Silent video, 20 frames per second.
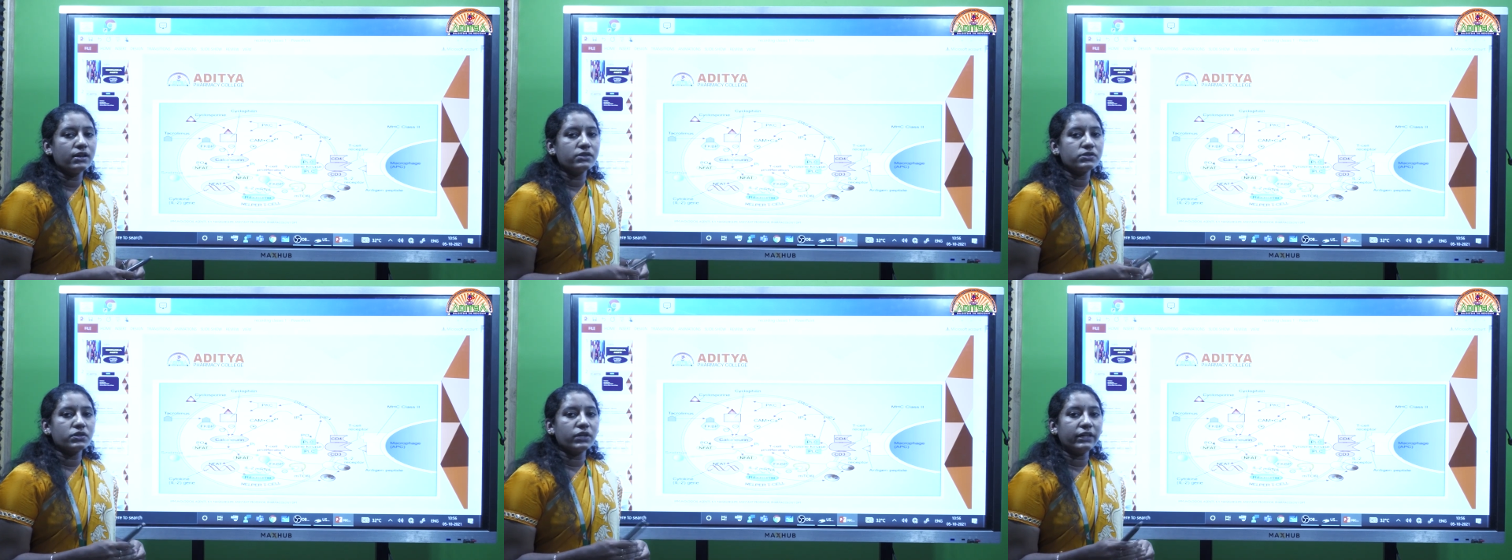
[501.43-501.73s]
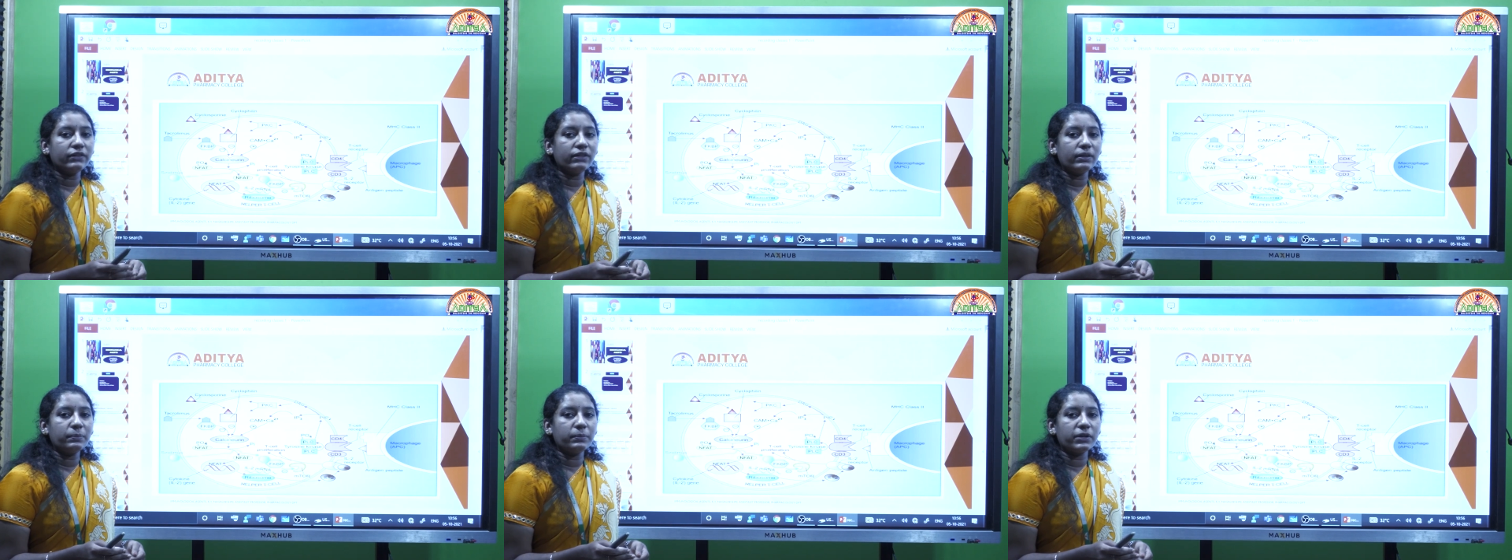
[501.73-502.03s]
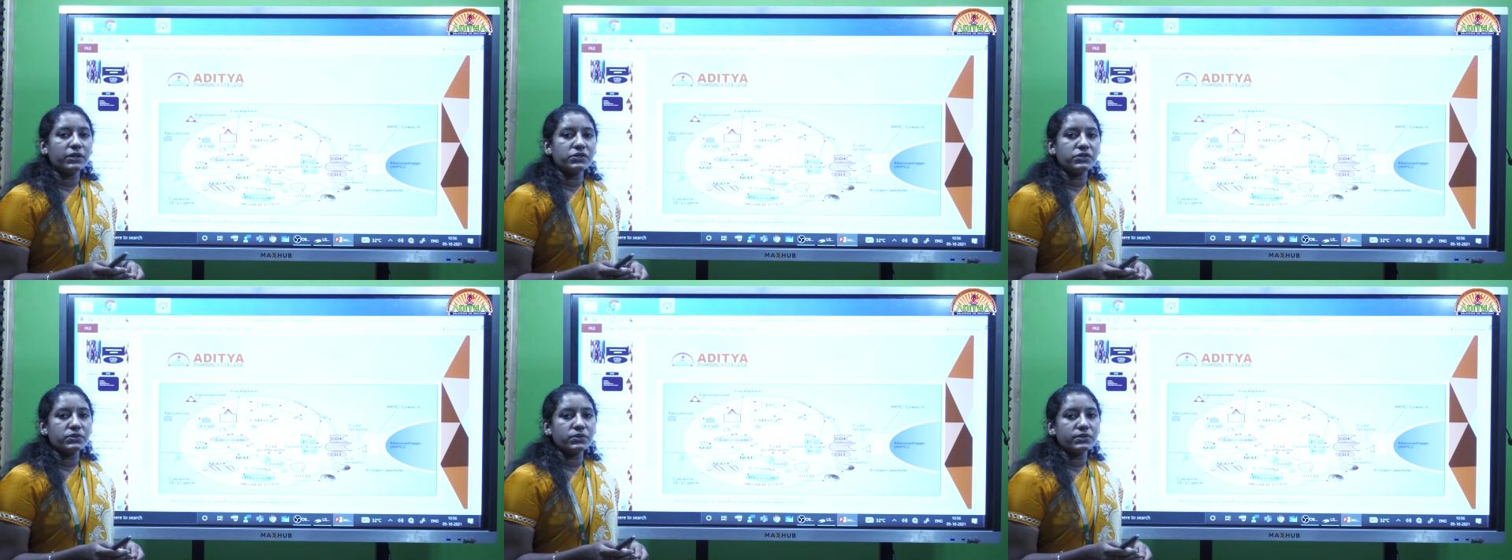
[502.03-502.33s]
So it will
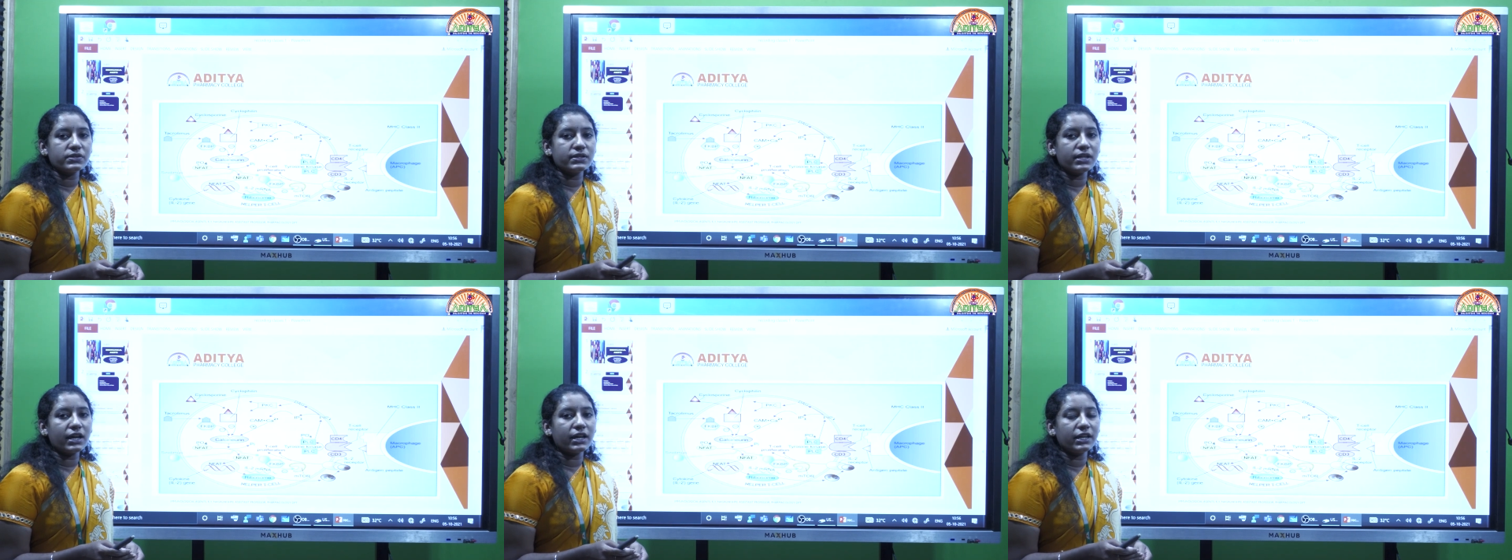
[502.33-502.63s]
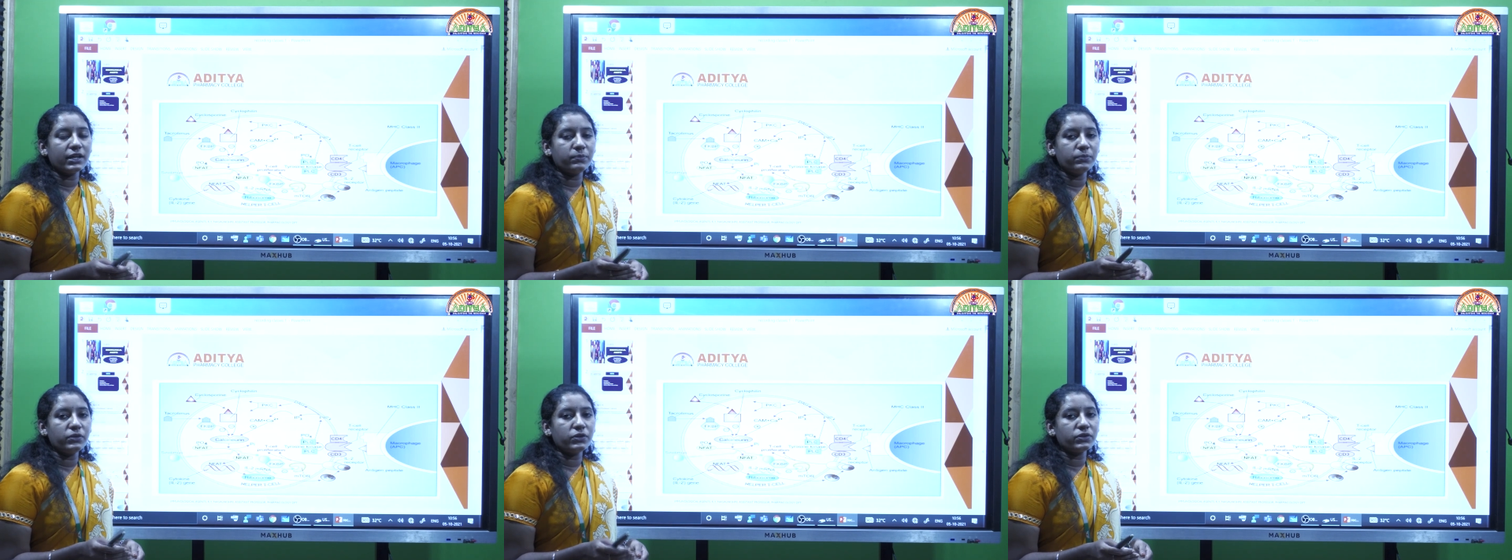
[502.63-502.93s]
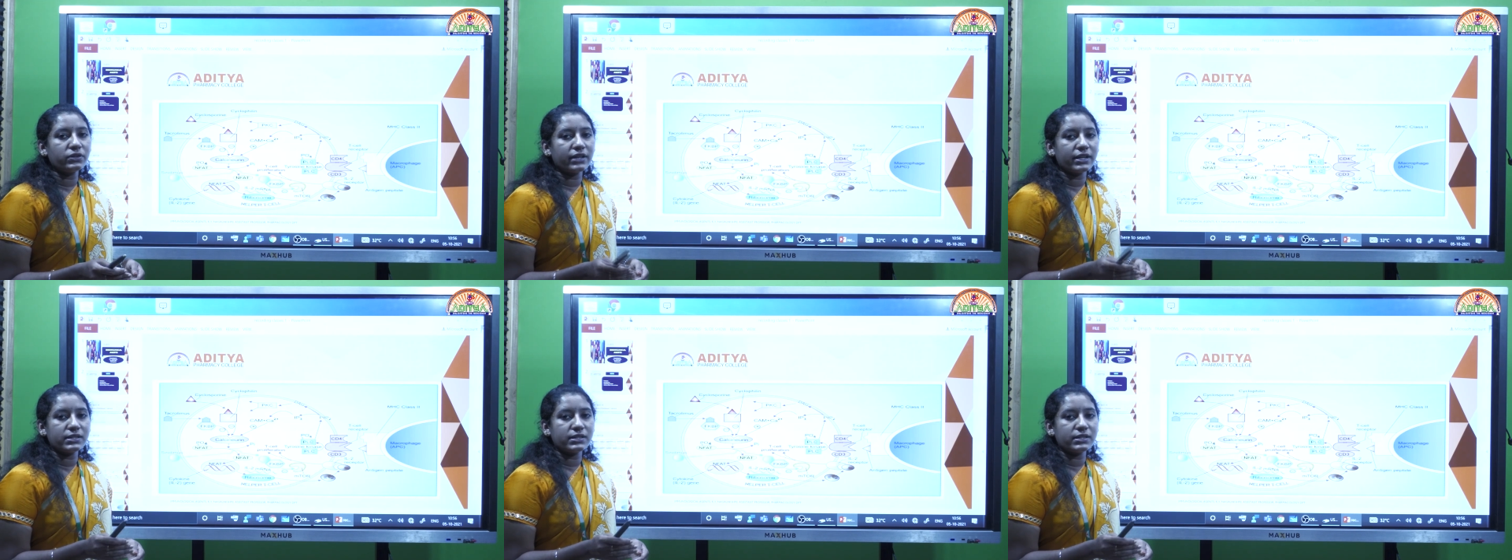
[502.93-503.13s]
produce the immune